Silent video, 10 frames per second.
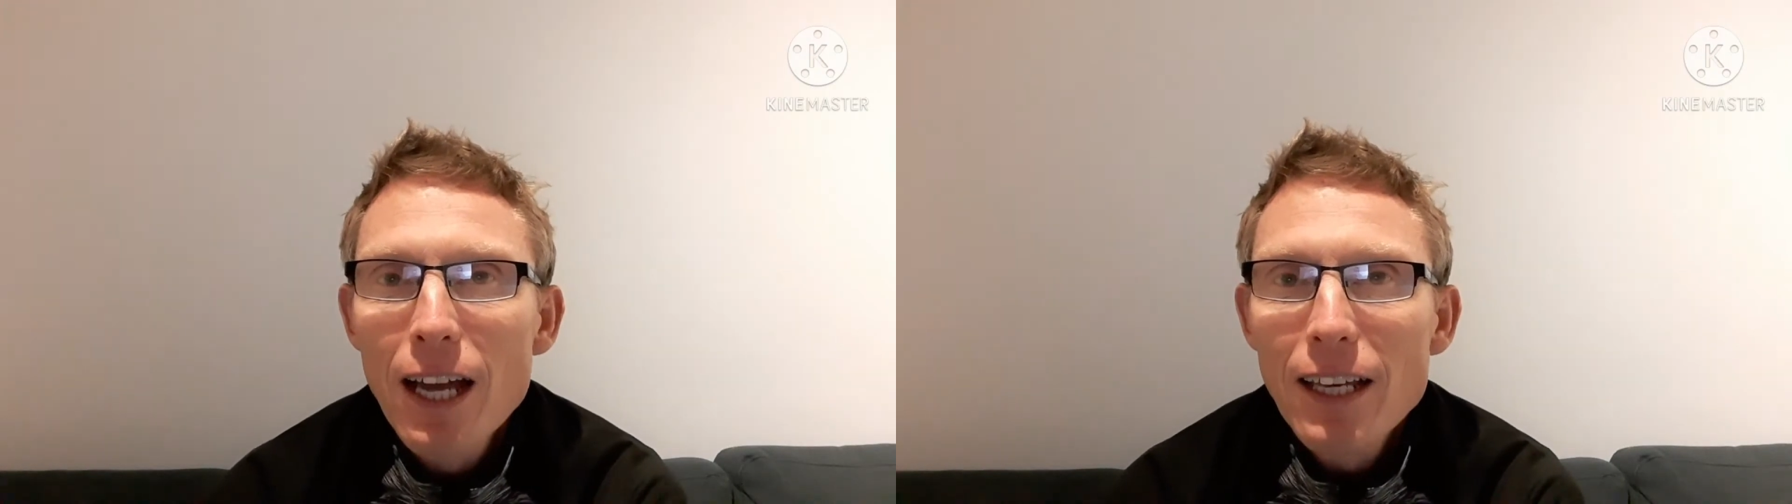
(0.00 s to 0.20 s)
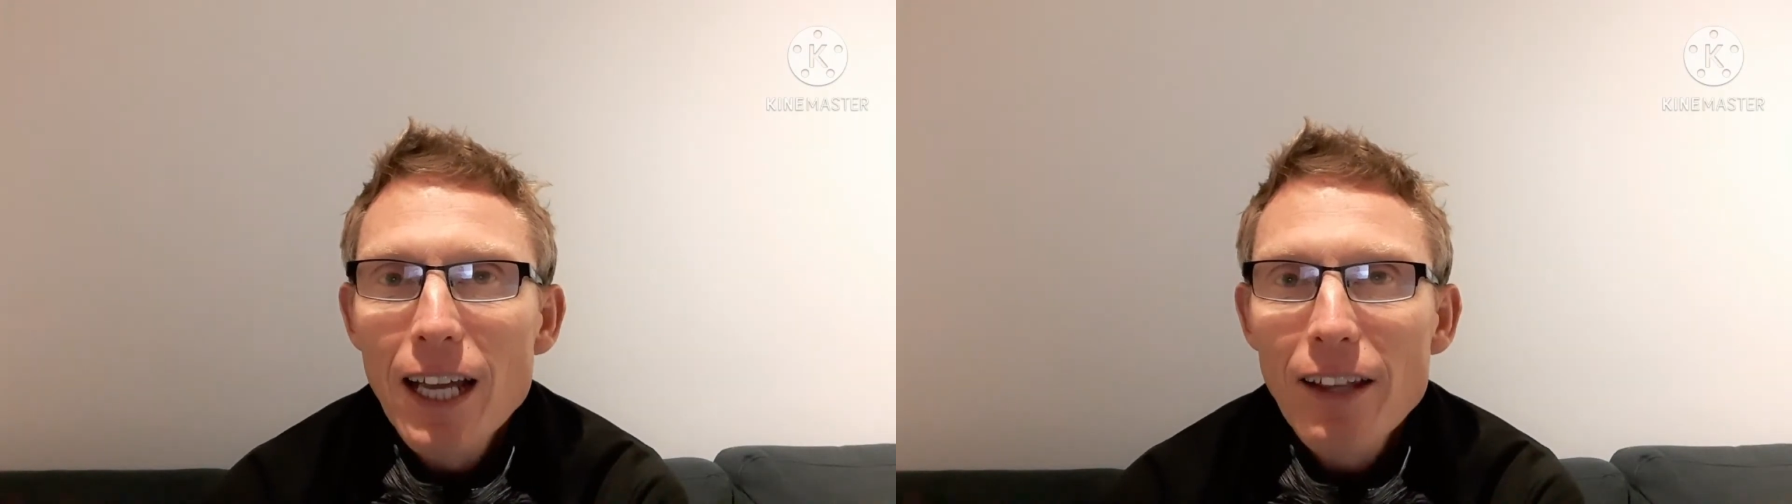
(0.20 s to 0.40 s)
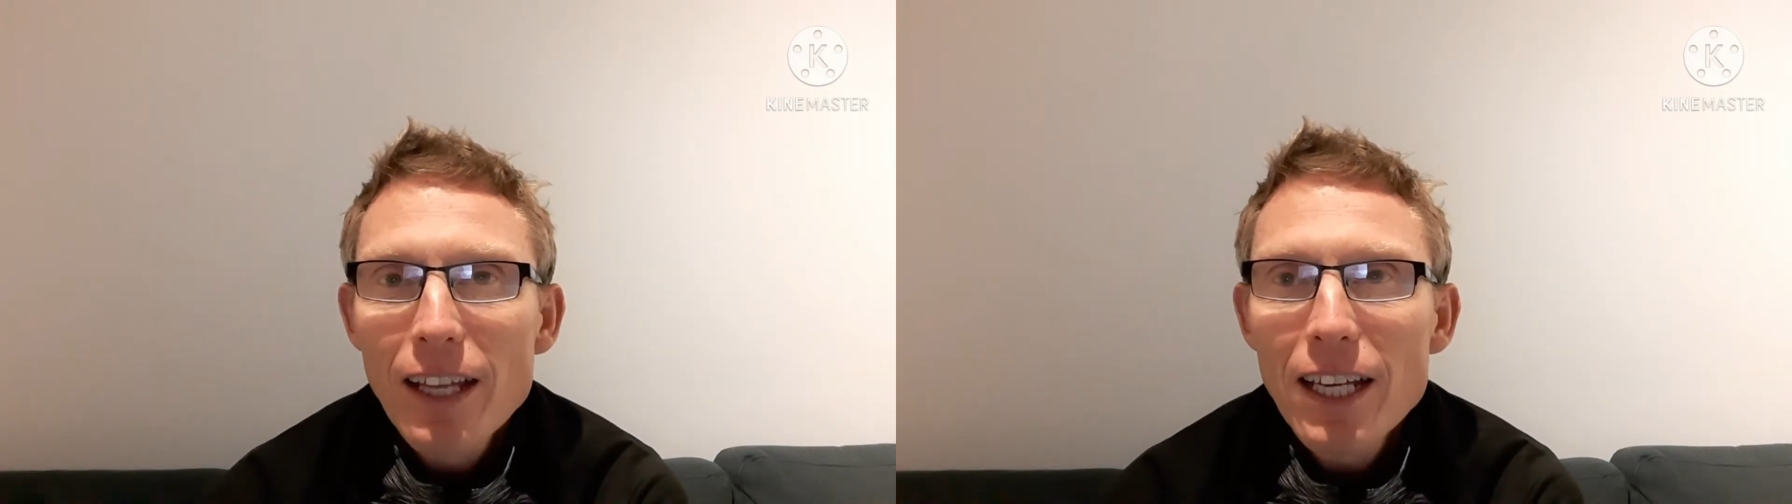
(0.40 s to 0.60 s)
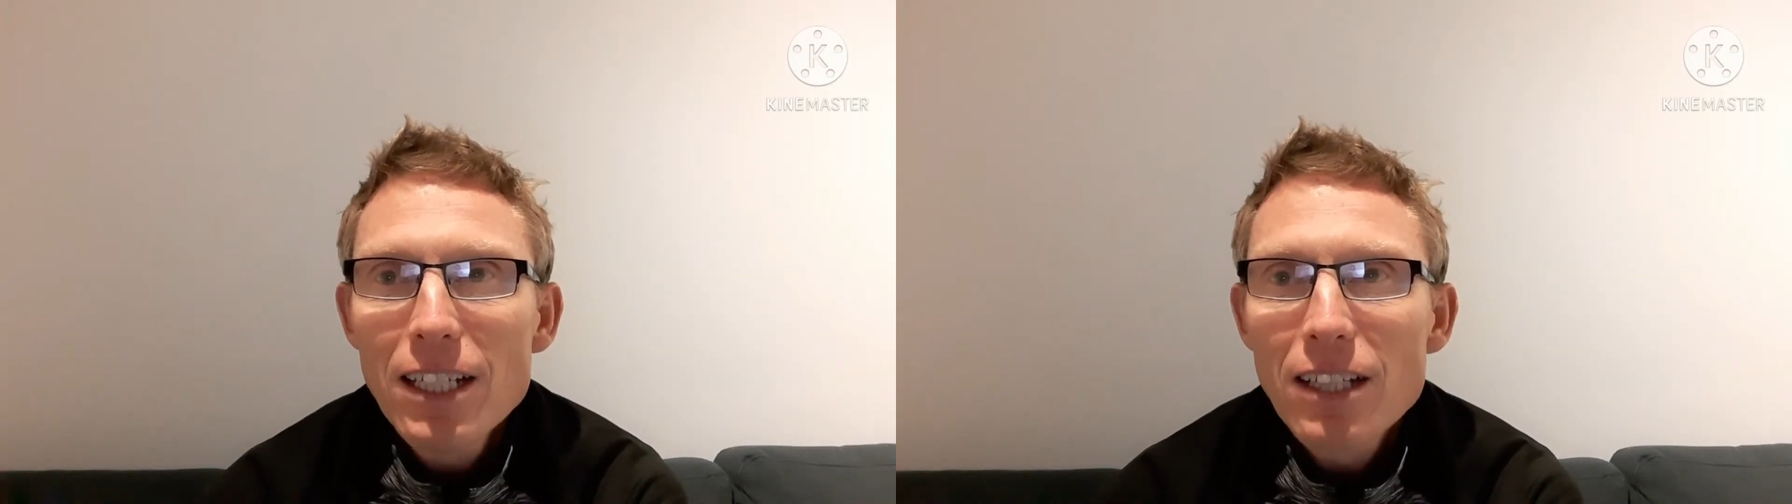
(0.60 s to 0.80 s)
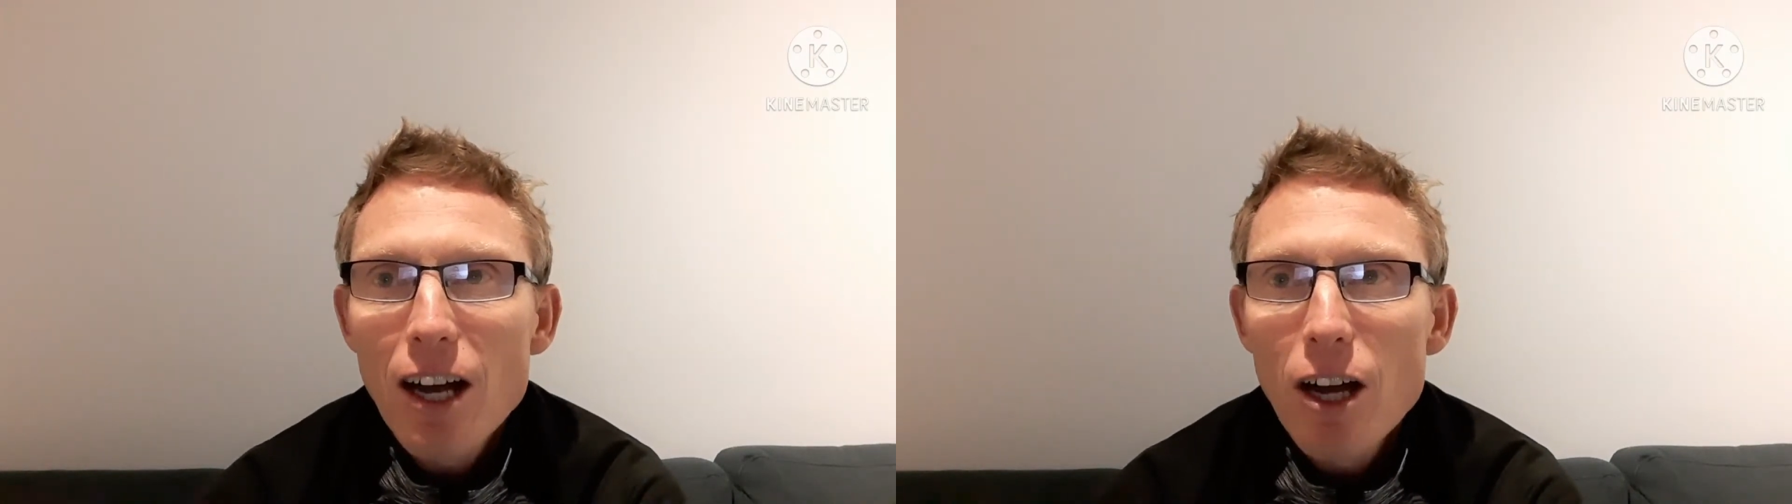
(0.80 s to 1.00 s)
Now
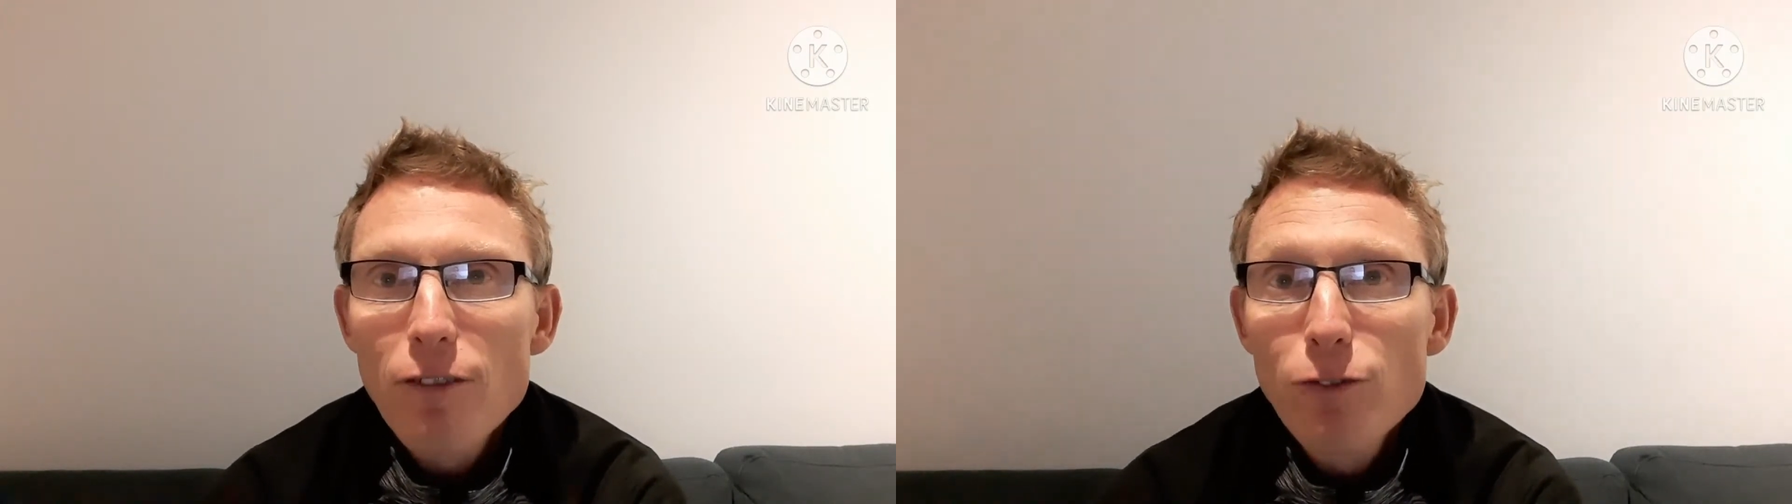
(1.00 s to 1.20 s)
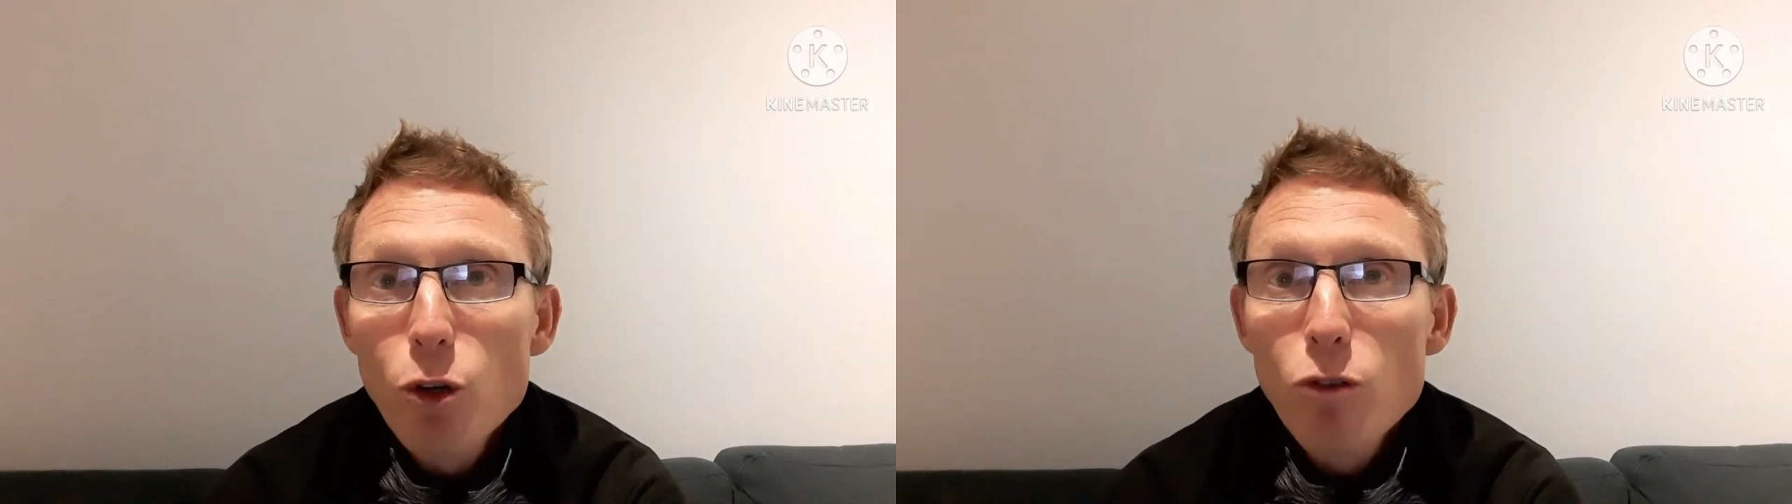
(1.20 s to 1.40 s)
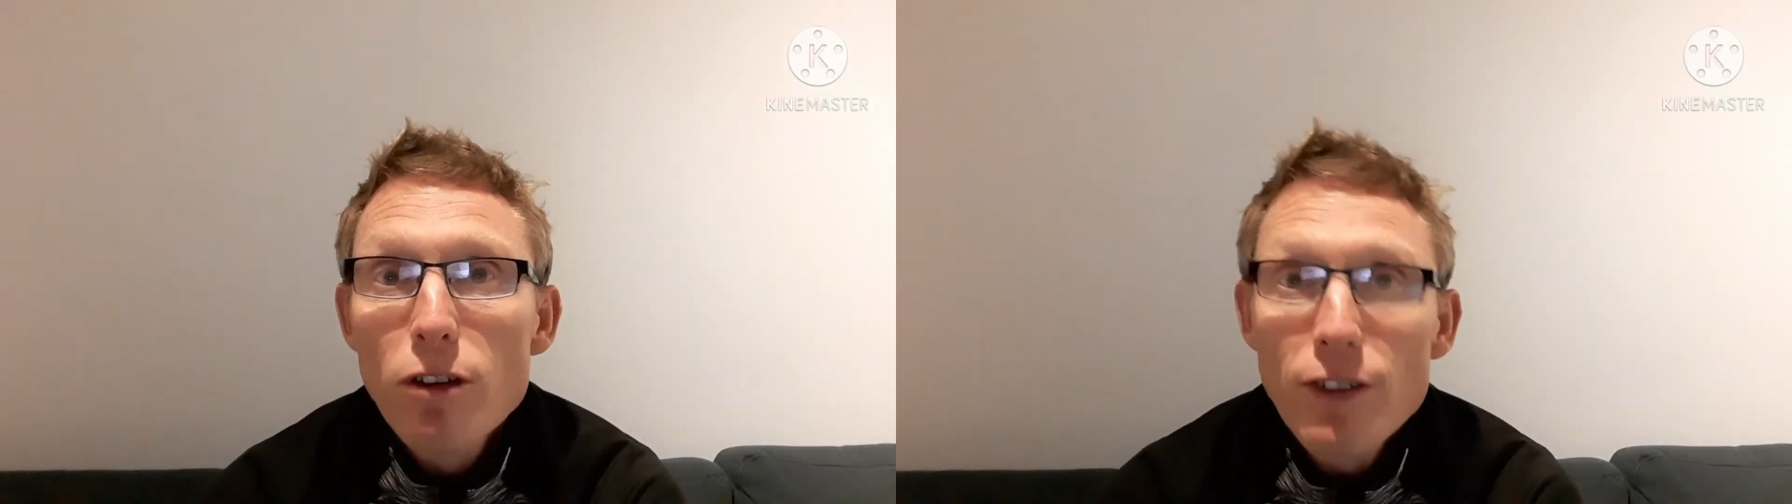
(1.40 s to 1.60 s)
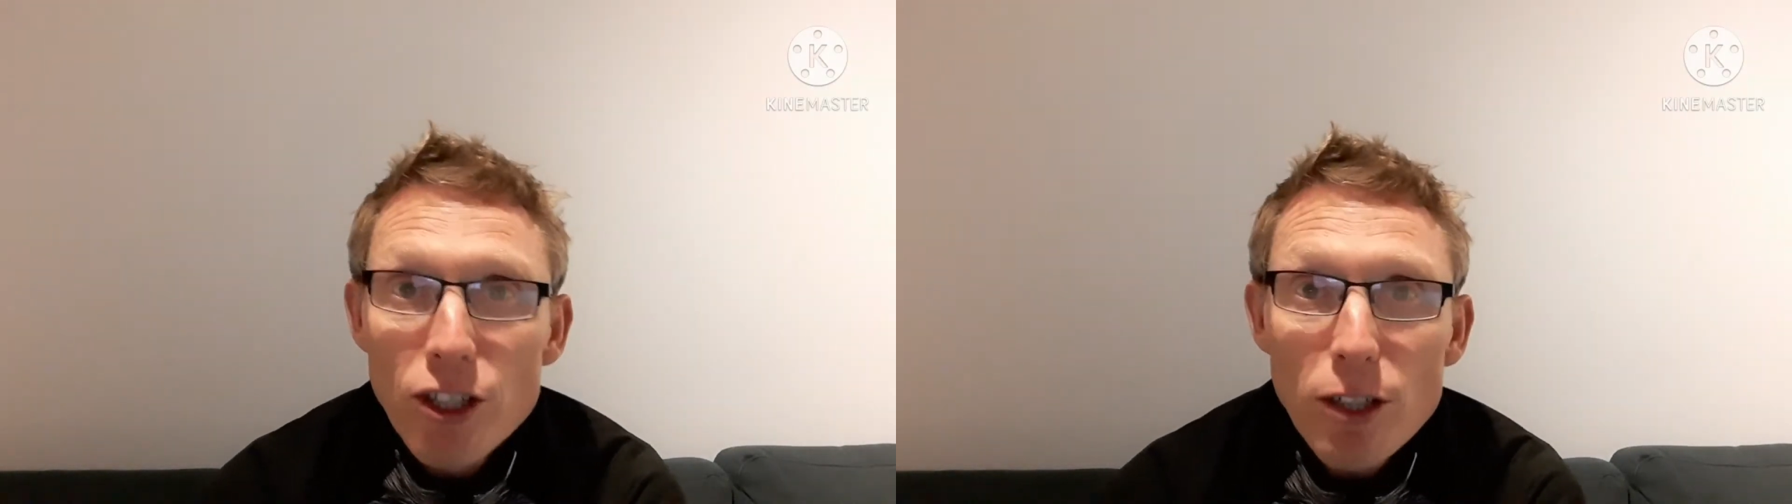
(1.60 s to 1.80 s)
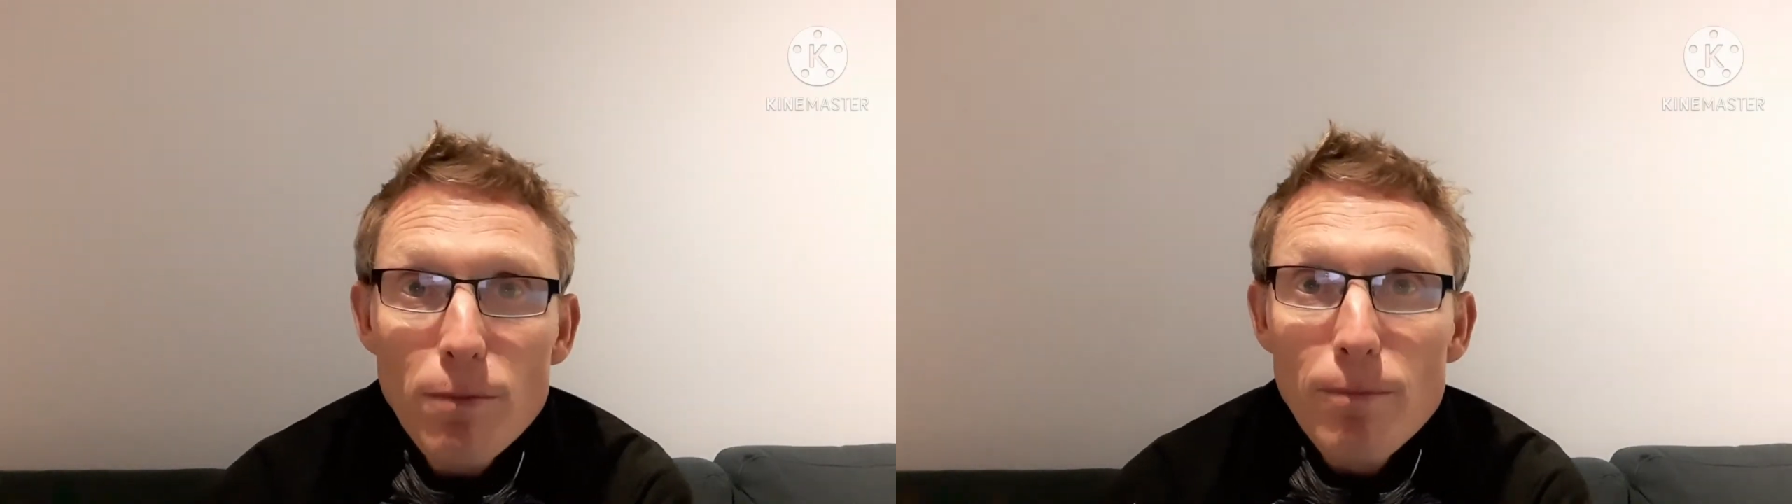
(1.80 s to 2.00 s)
these are for
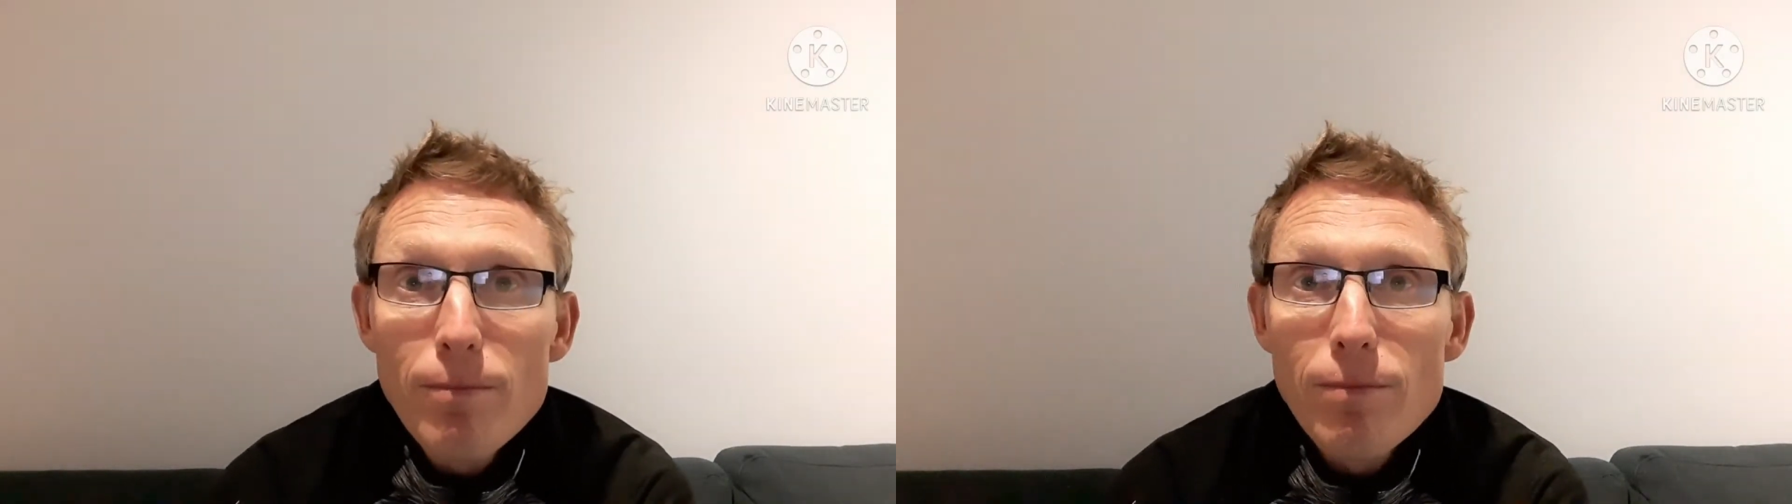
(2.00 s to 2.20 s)
revision,